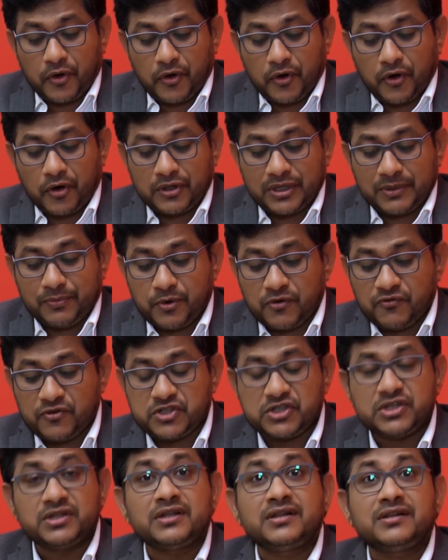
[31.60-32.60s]
on the
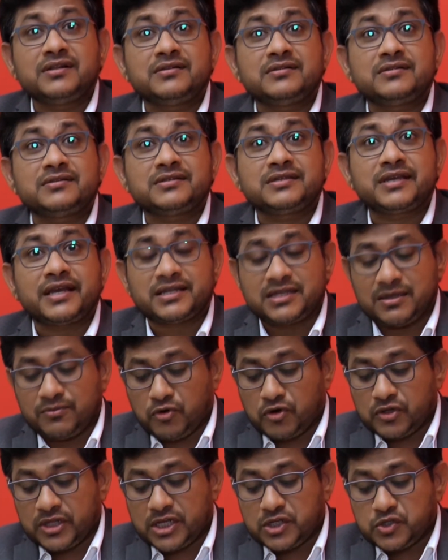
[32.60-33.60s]
professional sector,
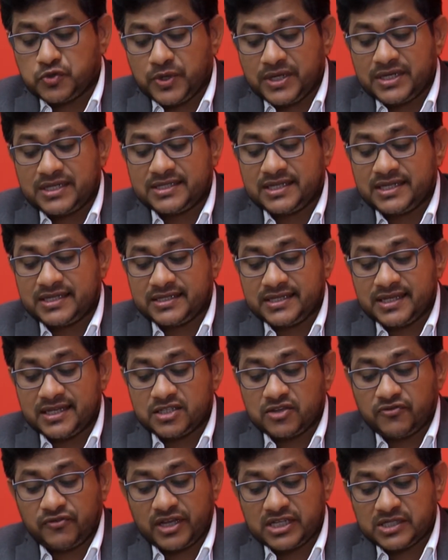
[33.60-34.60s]
more than 26
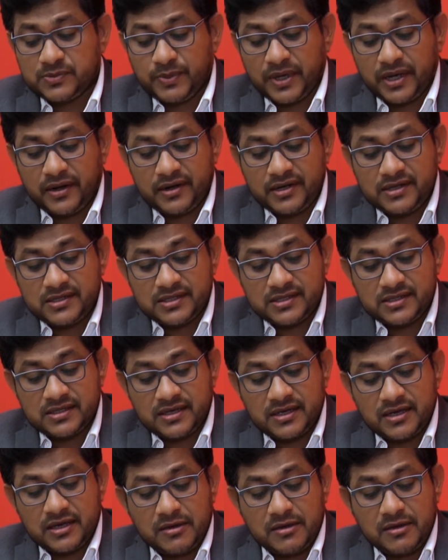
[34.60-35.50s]
years of experience,